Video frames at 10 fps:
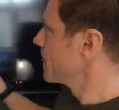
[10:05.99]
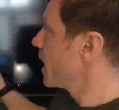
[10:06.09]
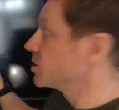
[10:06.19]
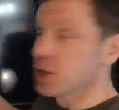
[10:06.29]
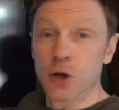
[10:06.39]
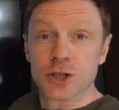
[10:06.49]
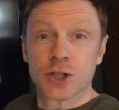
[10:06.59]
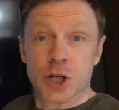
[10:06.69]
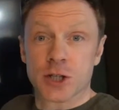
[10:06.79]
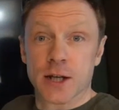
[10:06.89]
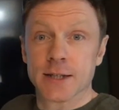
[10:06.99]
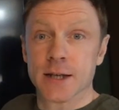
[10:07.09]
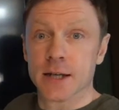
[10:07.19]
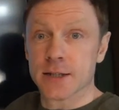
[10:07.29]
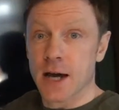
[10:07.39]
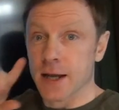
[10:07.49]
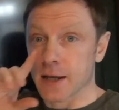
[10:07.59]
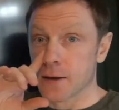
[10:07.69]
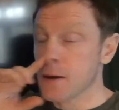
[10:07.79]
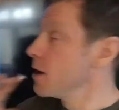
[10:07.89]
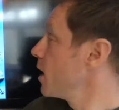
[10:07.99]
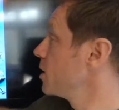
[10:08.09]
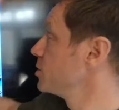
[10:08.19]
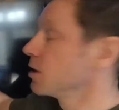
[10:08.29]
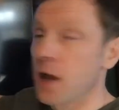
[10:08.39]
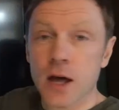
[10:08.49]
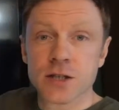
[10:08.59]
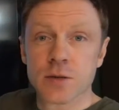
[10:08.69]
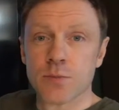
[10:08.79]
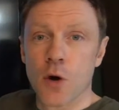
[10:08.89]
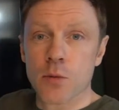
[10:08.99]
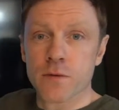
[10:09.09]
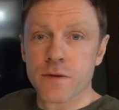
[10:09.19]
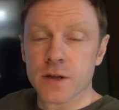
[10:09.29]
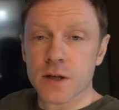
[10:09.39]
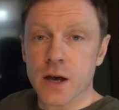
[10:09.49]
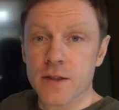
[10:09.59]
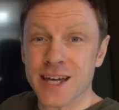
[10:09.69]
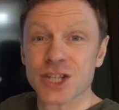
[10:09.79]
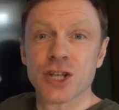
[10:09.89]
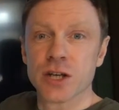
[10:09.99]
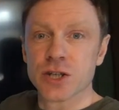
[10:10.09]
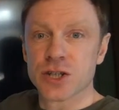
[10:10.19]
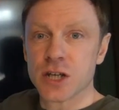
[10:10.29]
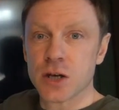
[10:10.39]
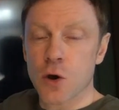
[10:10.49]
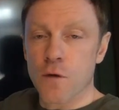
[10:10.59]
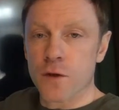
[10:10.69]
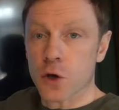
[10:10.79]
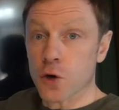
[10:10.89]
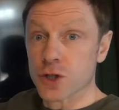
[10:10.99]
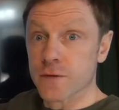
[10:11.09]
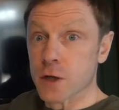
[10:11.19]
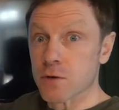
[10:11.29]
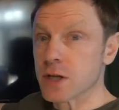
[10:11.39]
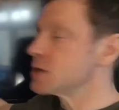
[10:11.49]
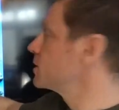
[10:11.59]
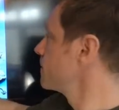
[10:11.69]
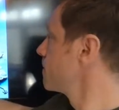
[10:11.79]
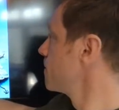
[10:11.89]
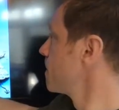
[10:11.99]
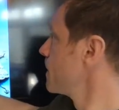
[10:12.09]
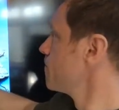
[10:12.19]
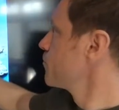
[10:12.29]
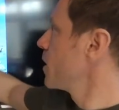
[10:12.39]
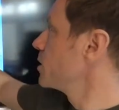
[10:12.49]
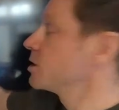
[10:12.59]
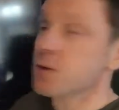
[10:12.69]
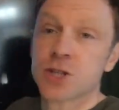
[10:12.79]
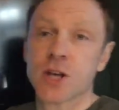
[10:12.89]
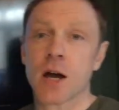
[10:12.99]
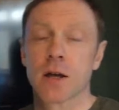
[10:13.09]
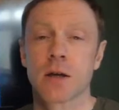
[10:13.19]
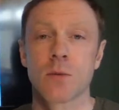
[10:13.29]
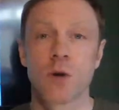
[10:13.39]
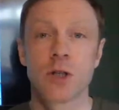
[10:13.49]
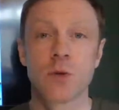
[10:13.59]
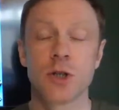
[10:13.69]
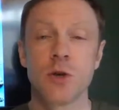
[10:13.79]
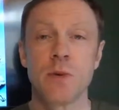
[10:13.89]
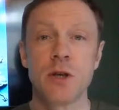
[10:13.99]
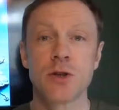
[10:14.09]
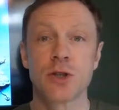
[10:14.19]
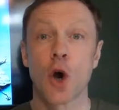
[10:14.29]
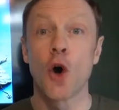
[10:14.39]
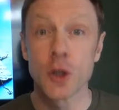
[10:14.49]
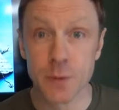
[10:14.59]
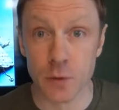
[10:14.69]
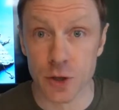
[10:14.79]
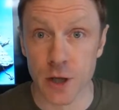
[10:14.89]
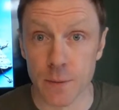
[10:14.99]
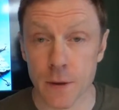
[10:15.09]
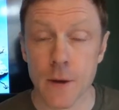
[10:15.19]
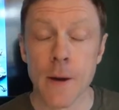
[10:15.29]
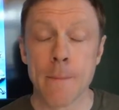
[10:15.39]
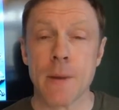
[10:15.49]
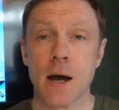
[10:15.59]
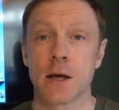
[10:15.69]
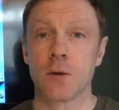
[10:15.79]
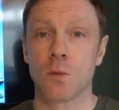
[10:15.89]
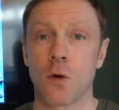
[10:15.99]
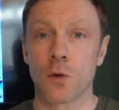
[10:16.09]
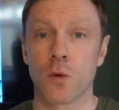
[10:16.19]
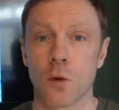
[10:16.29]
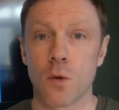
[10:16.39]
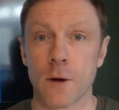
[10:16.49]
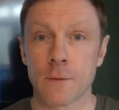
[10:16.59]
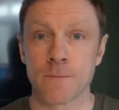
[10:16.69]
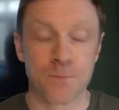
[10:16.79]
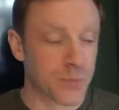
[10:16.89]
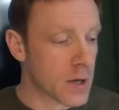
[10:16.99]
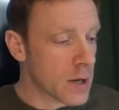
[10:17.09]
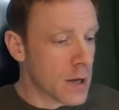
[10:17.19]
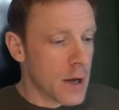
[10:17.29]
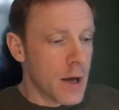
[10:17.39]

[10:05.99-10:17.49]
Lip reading: And she looks just like Titanic. And she lies at the bottom of the Aegean Sea off the coast of Greece. And she was sunk when she was being used as a hospital ship back in World War I.